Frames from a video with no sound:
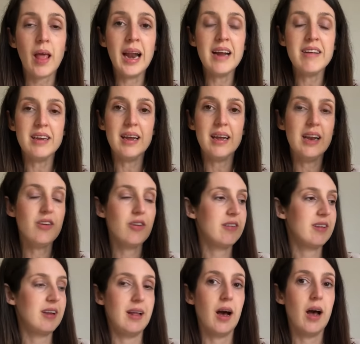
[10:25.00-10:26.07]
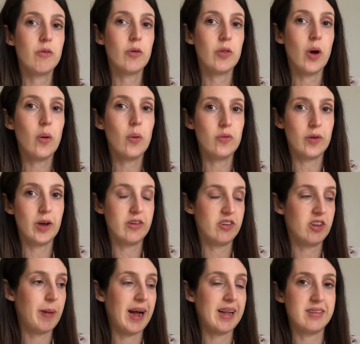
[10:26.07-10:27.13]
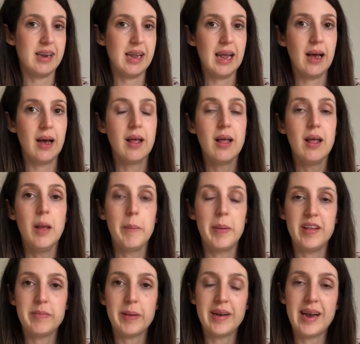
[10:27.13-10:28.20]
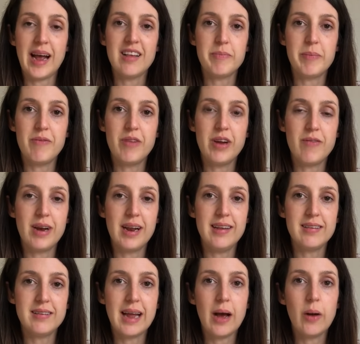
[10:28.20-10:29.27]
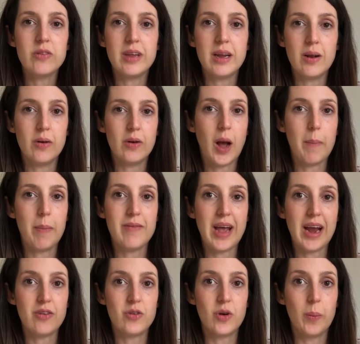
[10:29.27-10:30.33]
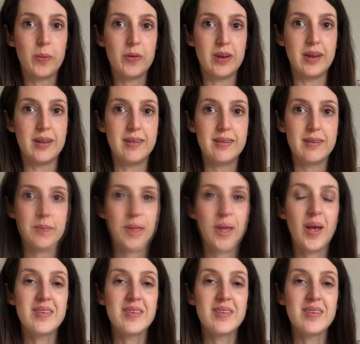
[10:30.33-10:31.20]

And actually, interestingly, I've got the old version of the pattern here, but this pattern has been re-released now to include a couple of extra options.